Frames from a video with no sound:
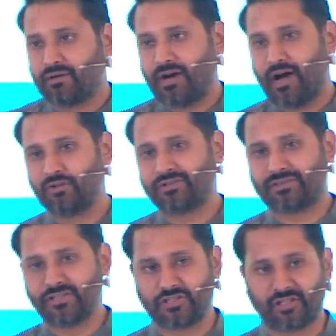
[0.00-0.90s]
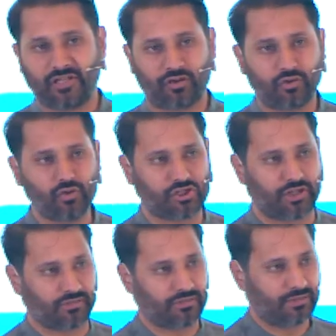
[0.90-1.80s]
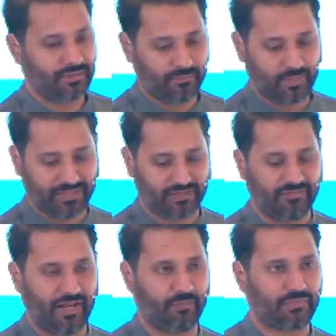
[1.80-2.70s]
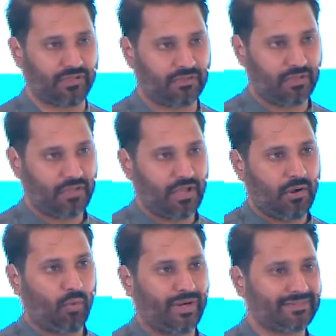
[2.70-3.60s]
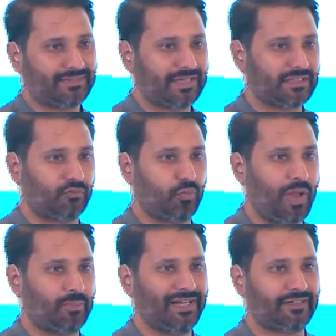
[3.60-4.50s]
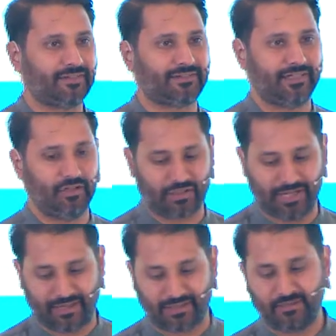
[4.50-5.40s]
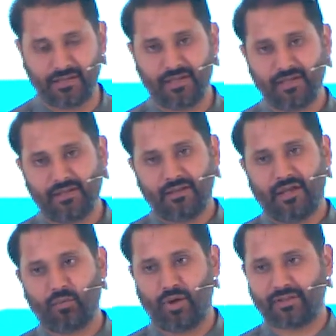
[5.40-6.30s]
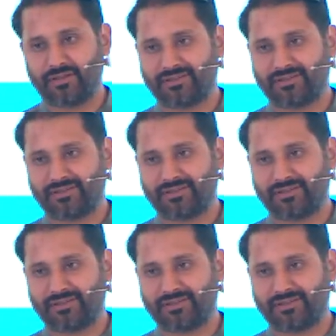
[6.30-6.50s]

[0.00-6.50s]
How's digital inclusion being developed? What does the state of web literacy look like? And what does